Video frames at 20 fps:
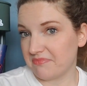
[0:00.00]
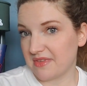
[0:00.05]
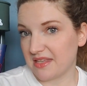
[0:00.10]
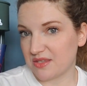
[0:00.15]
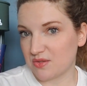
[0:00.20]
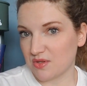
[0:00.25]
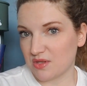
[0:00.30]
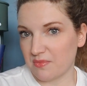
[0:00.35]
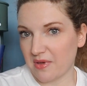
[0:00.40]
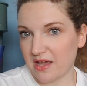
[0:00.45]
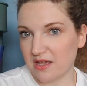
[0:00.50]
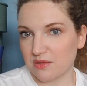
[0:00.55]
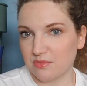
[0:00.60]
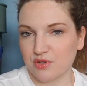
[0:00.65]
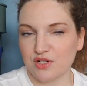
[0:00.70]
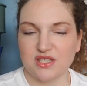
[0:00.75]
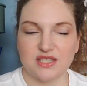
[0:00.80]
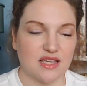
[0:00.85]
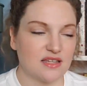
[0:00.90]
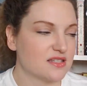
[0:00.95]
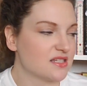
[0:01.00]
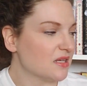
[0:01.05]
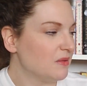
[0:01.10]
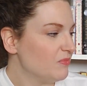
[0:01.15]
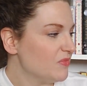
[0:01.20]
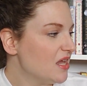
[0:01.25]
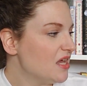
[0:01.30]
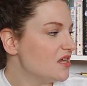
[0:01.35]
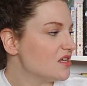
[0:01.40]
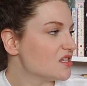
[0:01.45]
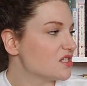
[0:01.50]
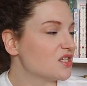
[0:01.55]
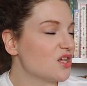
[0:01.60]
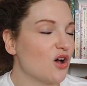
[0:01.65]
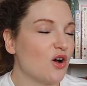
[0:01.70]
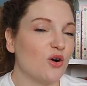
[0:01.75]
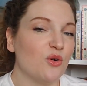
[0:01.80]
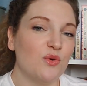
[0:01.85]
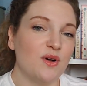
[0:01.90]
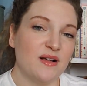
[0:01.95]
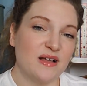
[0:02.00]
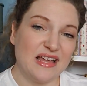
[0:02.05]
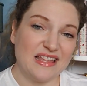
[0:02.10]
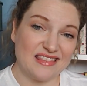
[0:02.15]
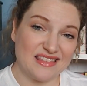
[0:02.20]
That's what the back of the book says. So